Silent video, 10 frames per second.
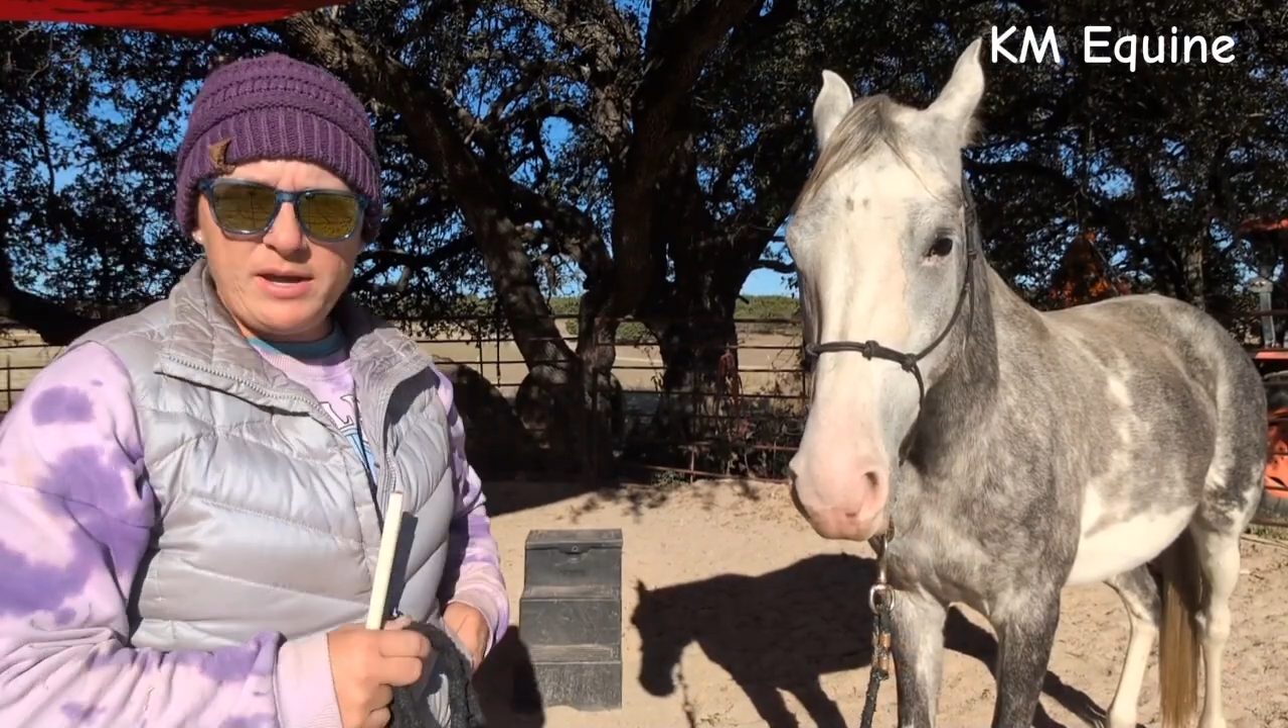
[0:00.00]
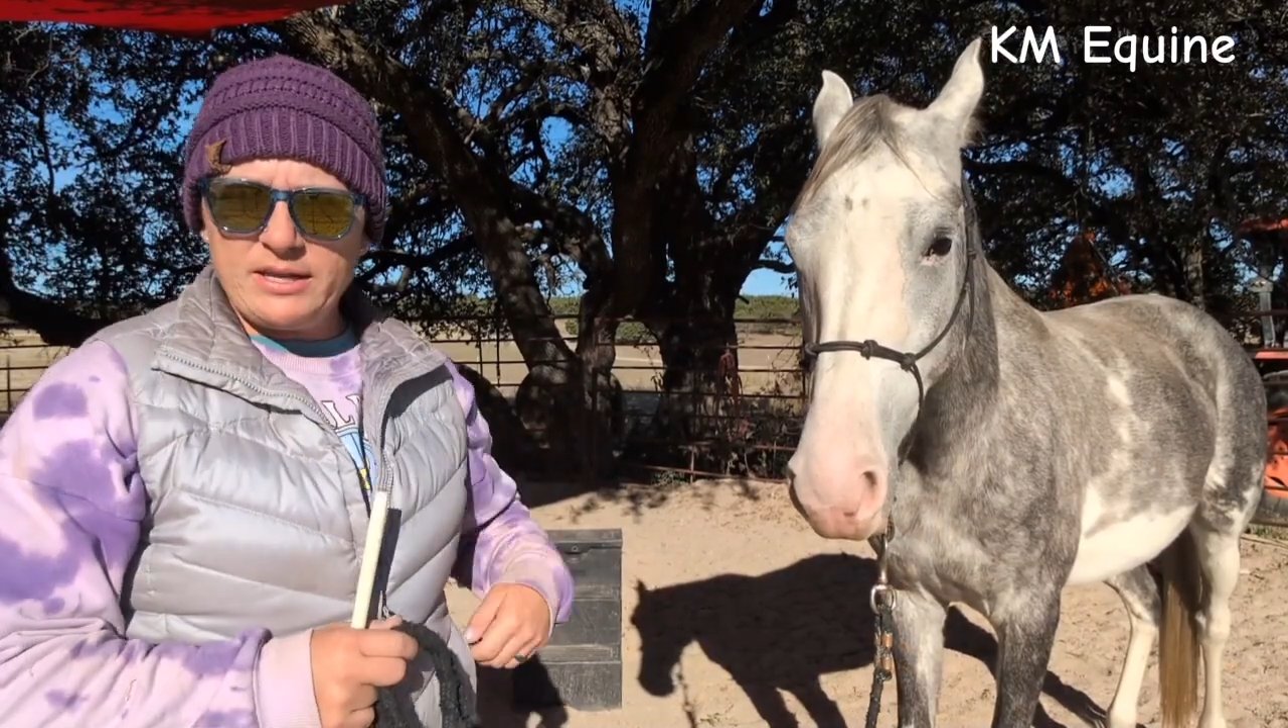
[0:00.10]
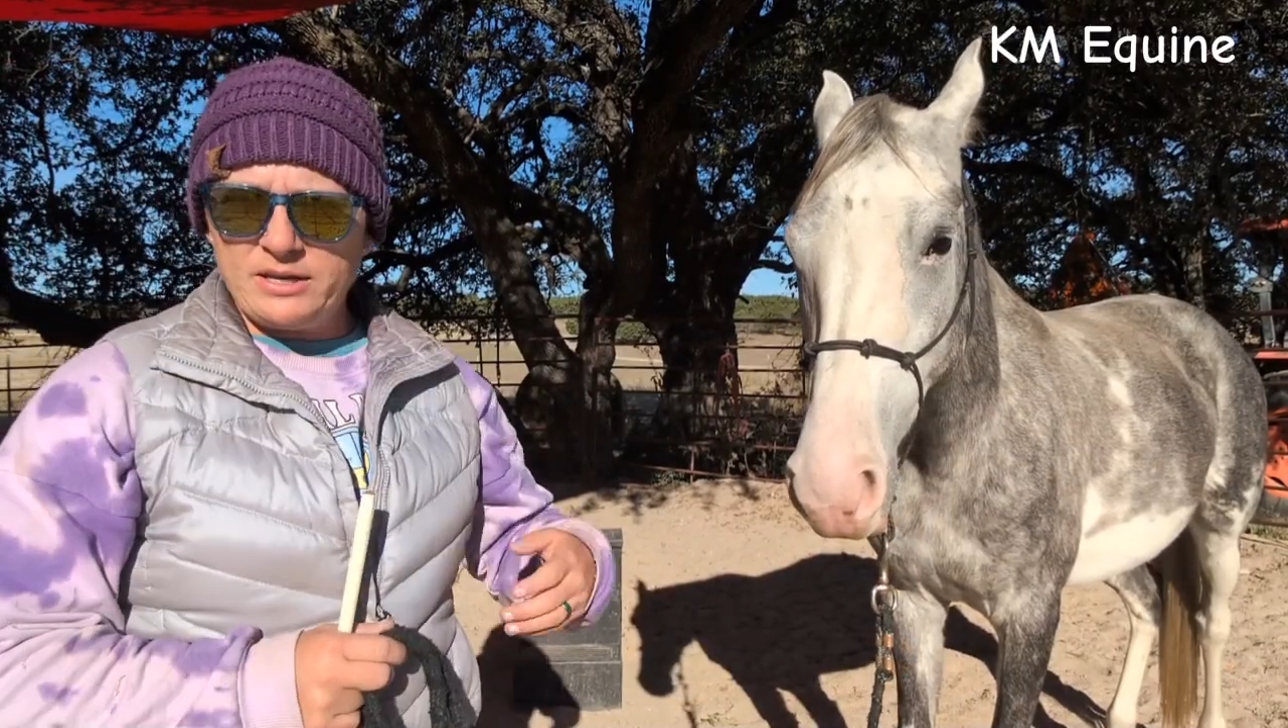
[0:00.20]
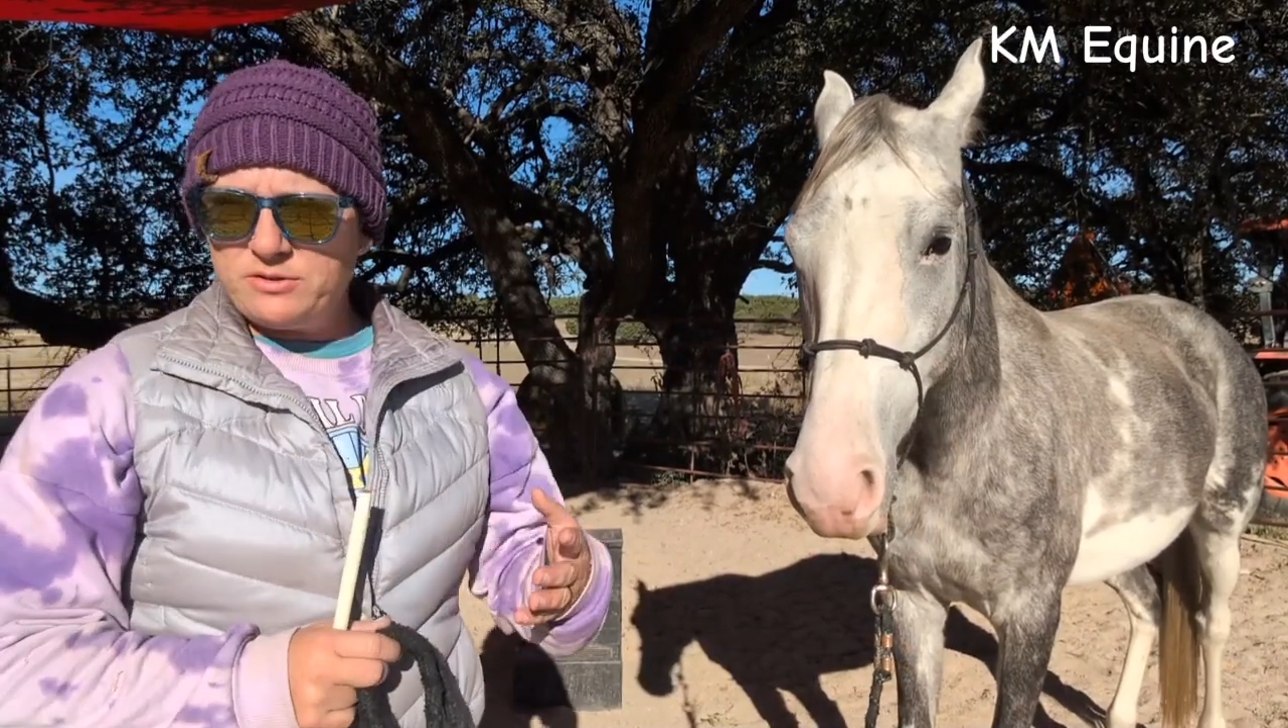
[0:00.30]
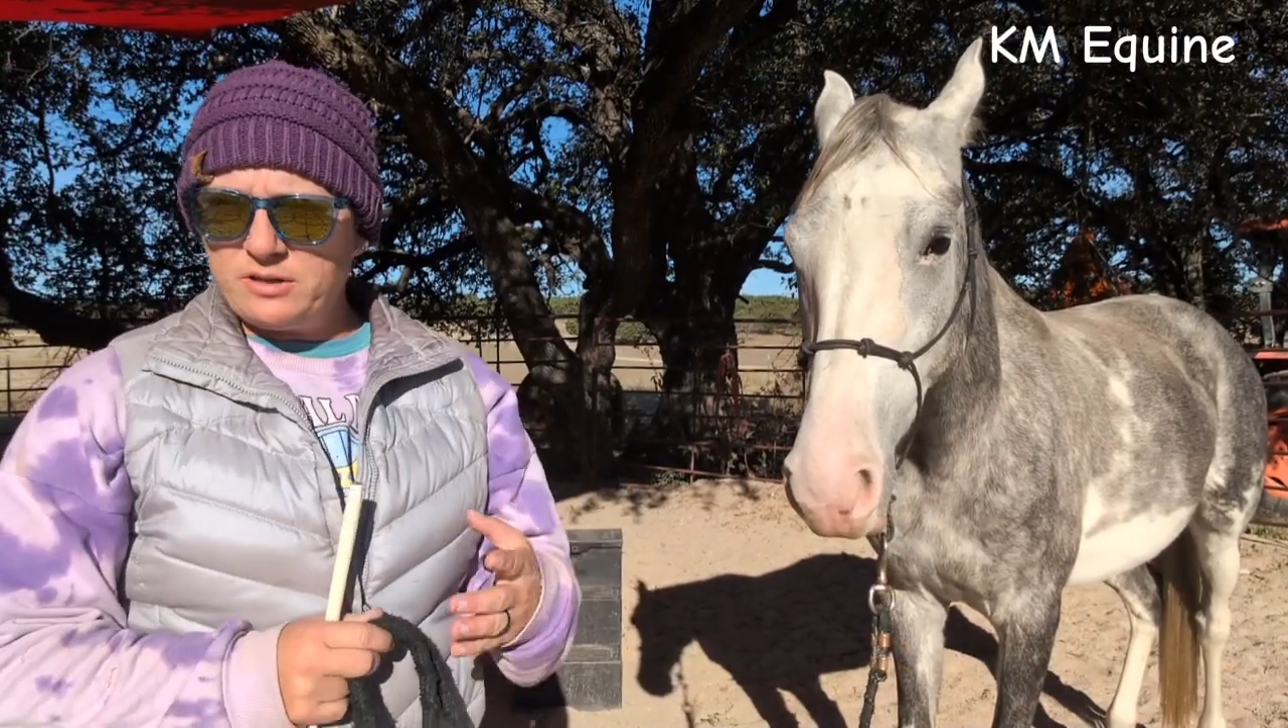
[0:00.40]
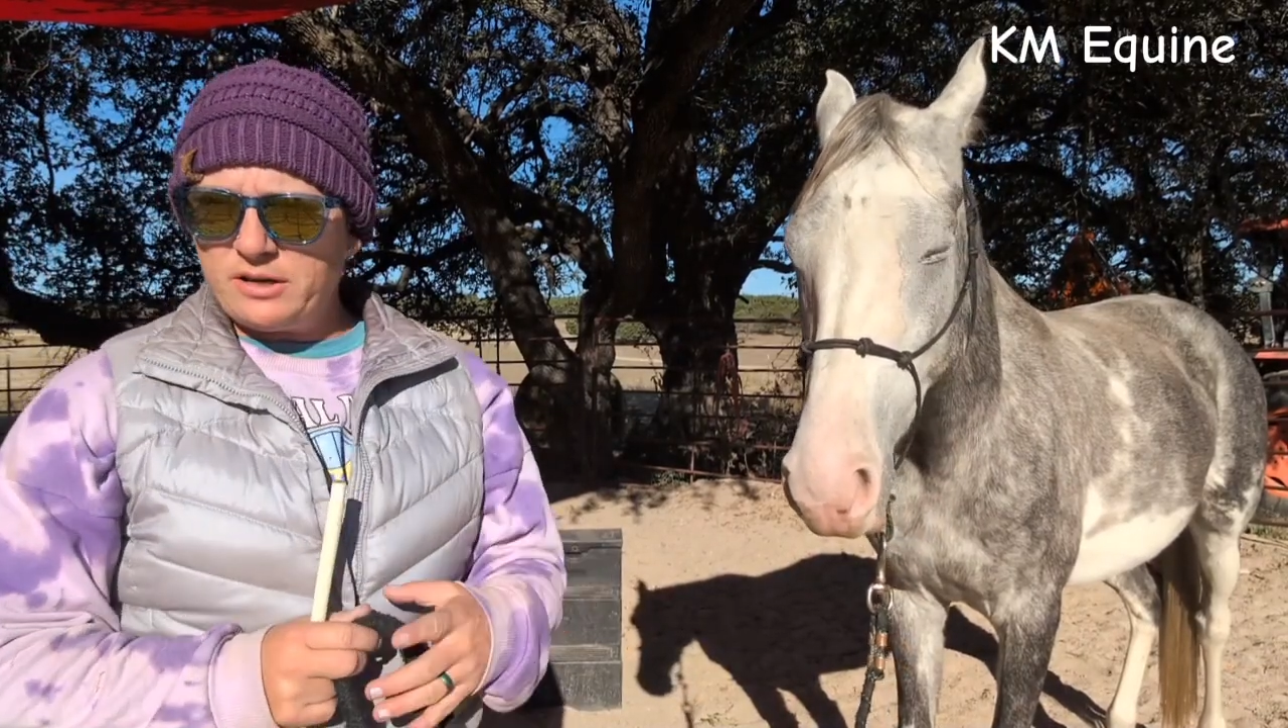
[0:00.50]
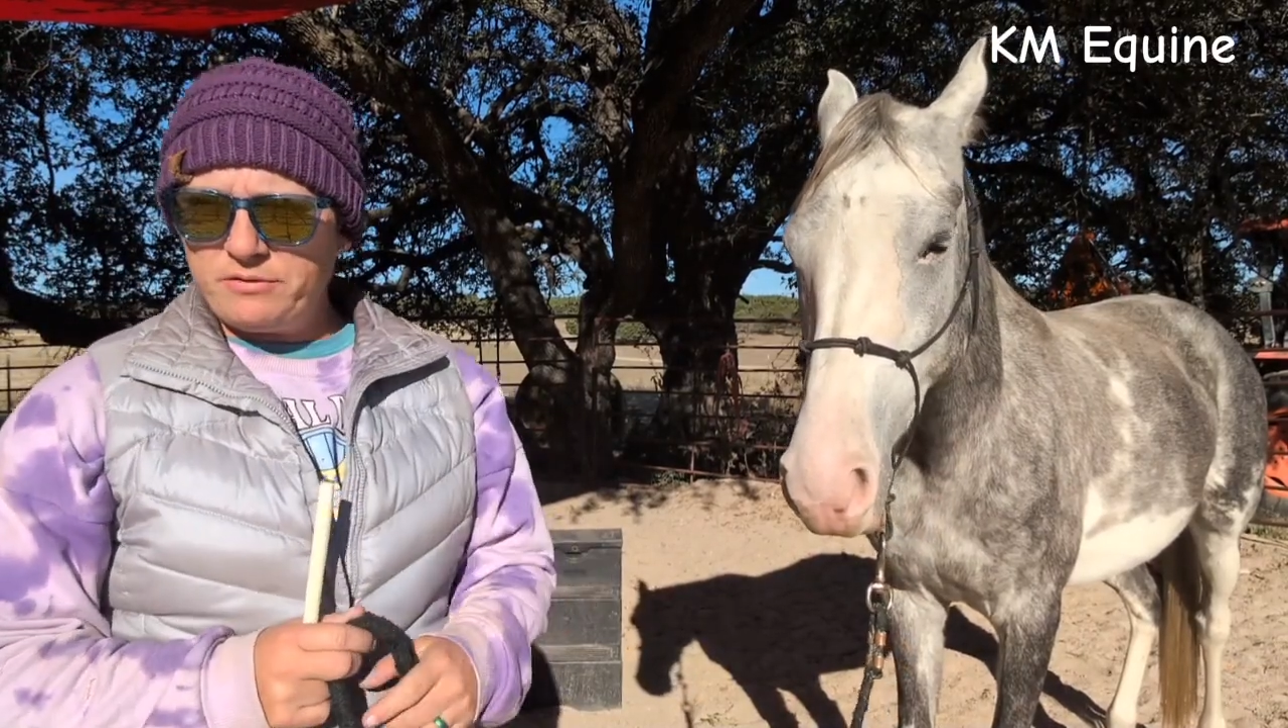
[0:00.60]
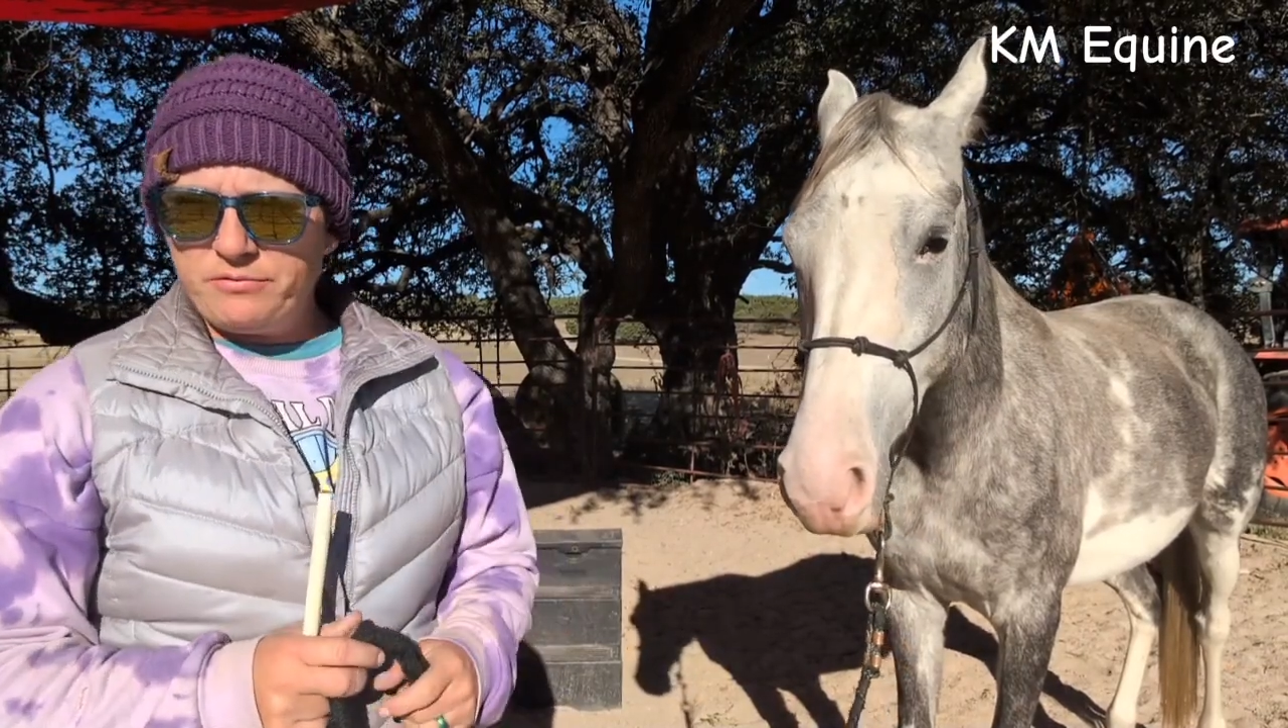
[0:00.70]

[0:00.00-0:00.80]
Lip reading: and I use a lot of